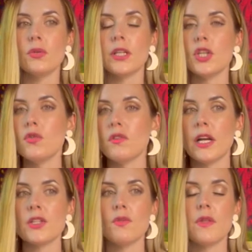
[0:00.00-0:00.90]
Like, you've
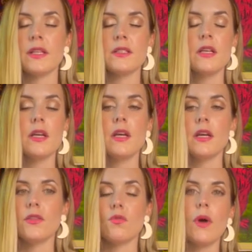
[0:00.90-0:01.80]
got to do things
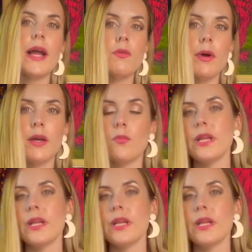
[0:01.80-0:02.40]
the right way.